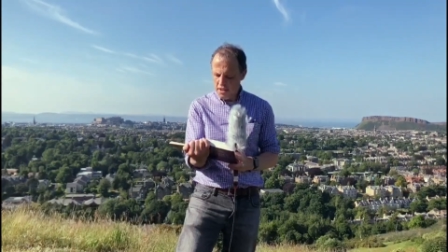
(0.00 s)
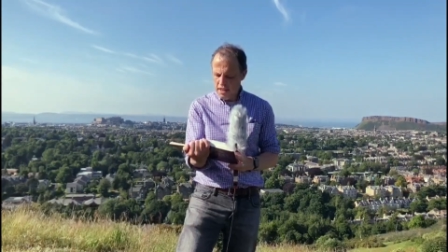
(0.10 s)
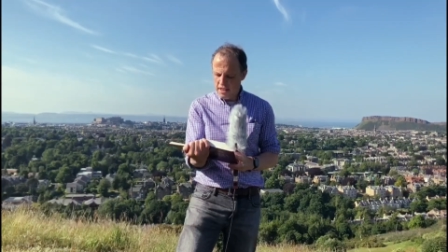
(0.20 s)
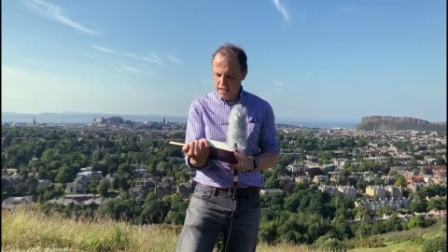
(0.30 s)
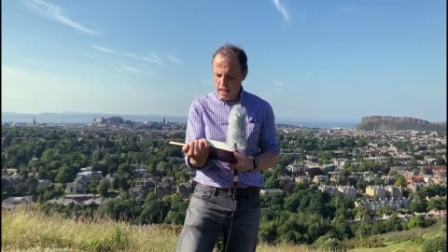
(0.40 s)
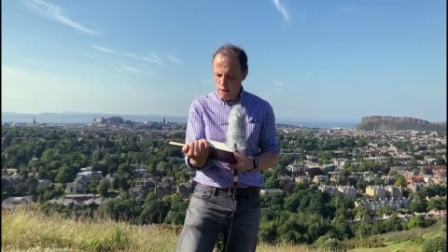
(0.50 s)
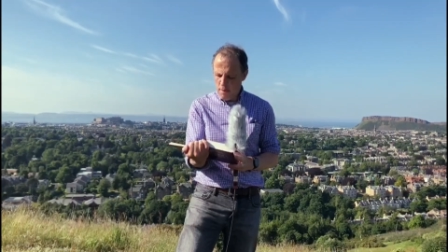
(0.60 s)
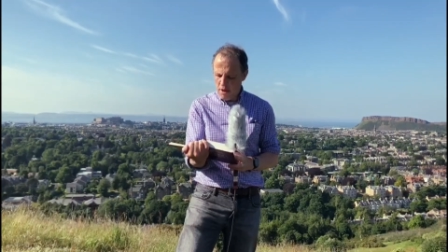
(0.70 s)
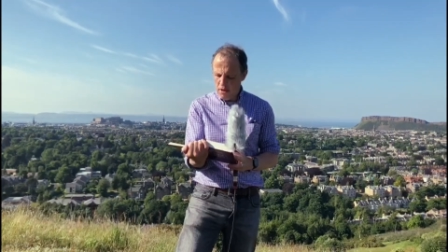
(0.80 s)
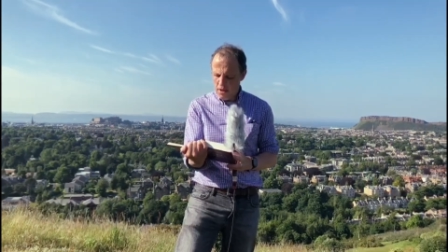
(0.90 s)
He sent them
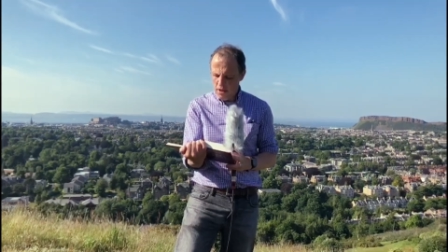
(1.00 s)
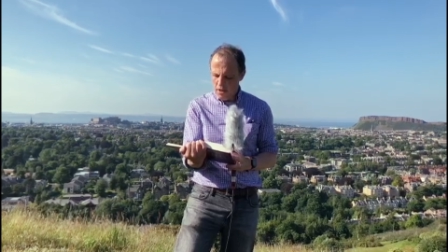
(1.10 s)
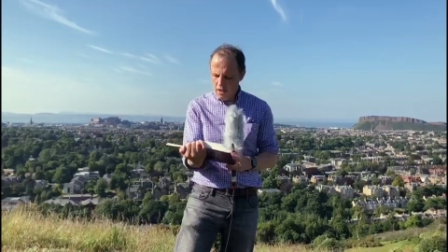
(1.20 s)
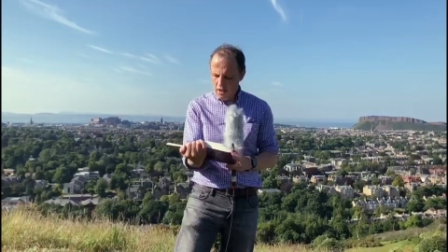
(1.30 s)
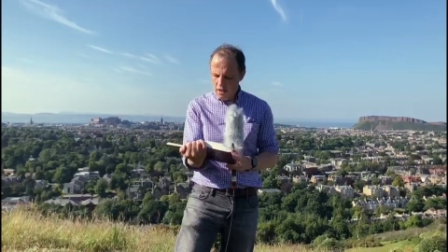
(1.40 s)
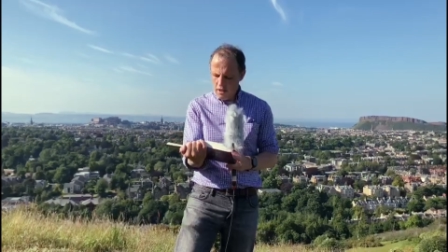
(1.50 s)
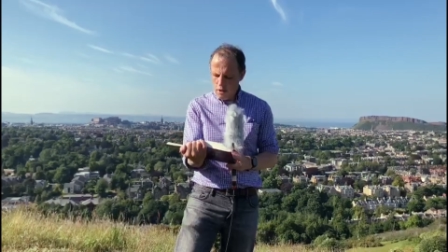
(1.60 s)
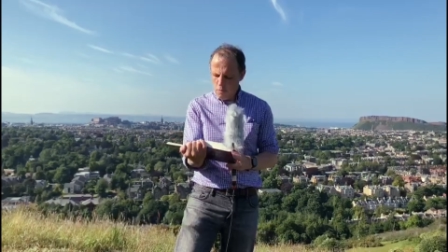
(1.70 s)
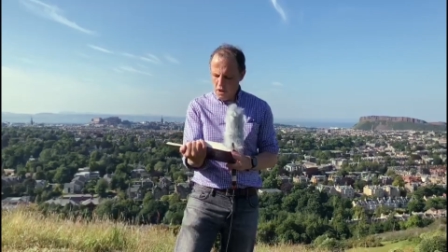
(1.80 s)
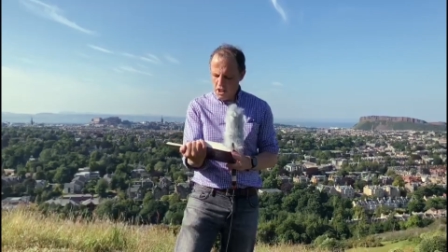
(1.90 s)
out
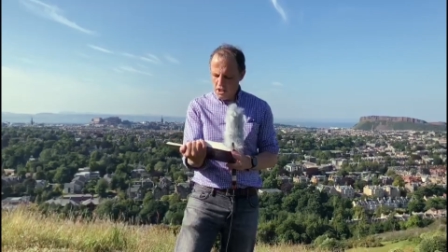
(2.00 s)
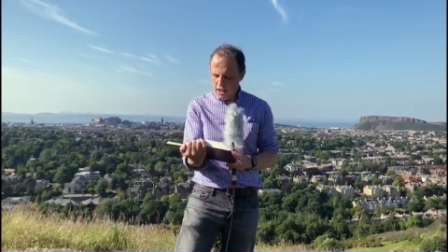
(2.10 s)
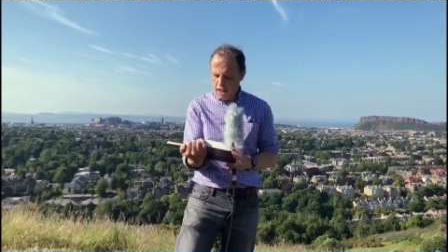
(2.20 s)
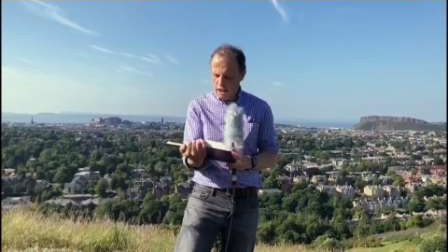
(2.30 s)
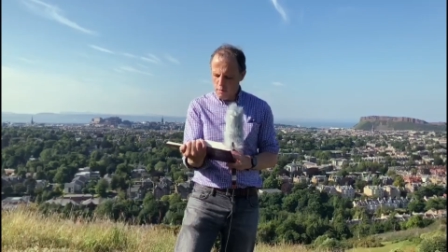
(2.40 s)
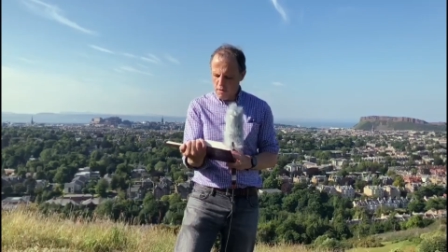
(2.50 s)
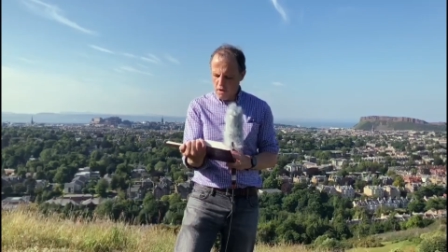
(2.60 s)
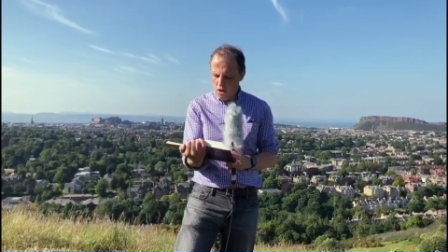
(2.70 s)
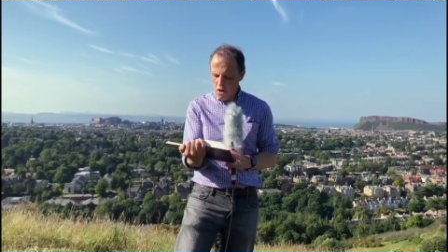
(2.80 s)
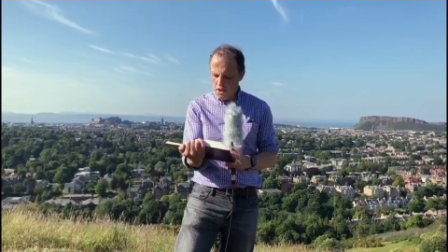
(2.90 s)
to preach the kingdom of
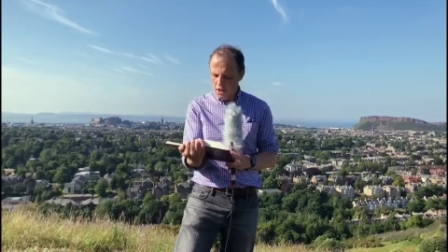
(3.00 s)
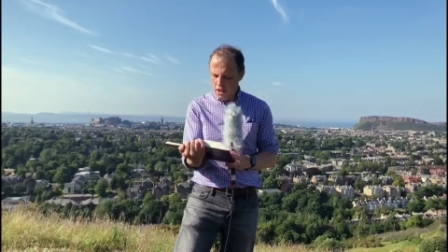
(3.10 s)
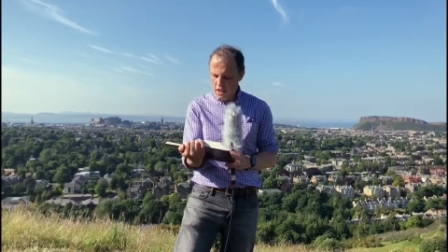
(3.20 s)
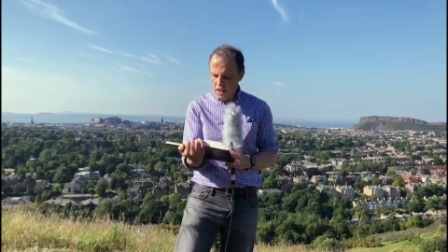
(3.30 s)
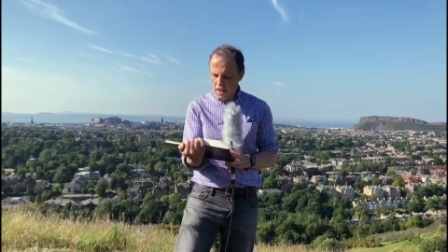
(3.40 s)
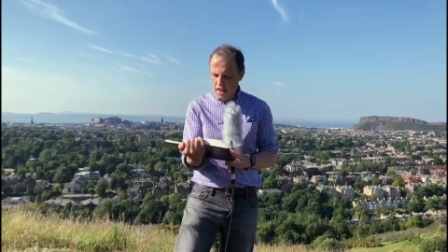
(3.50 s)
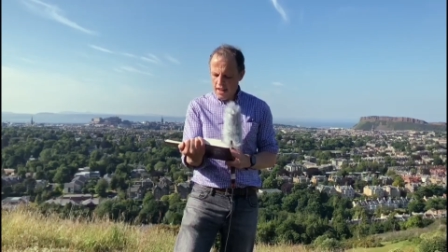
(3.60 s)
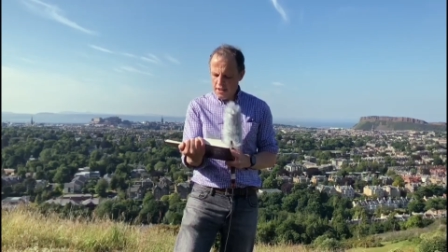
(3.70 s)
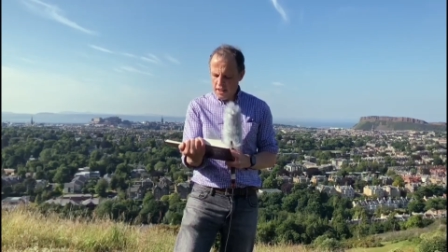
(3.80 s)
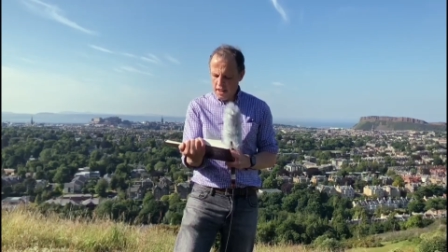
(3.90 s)
God
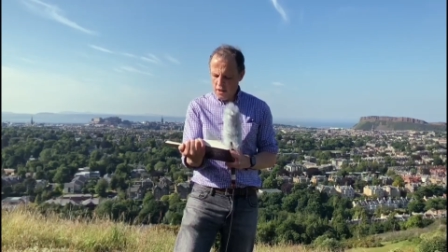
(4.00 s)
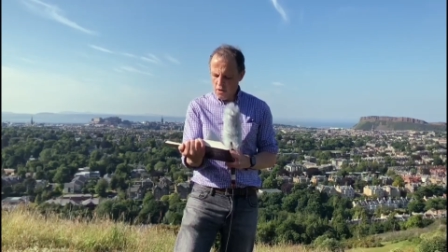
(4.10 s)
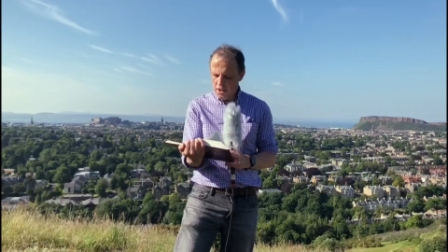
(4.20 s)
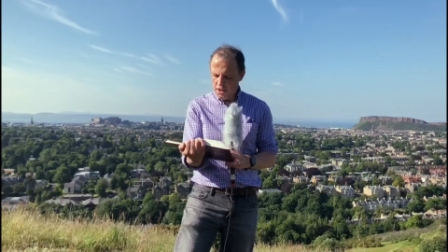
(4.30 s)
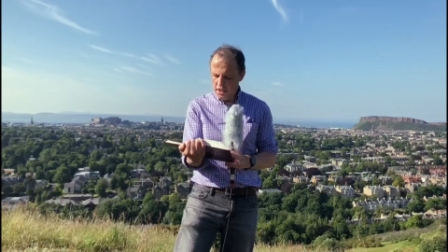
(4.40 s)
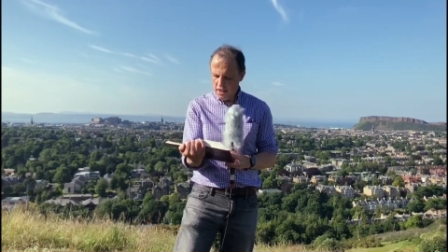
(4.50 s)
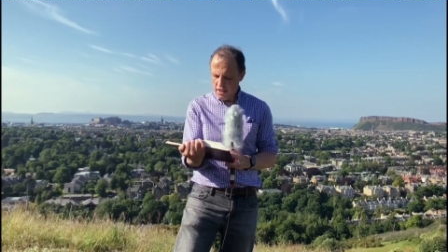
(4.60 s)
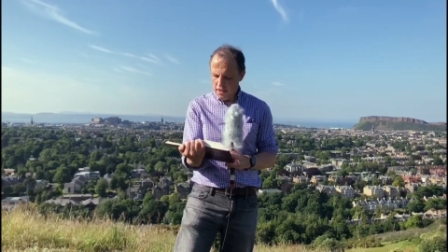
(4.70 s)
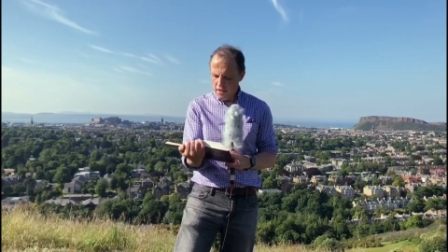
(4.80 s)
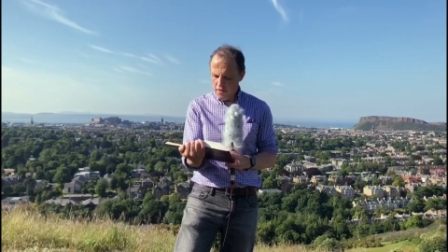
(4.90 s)
and to heal the
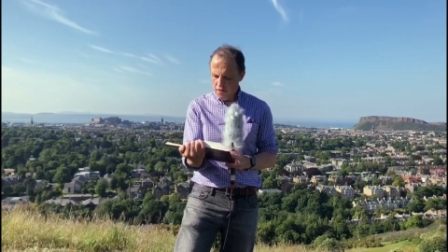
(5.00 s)
sick.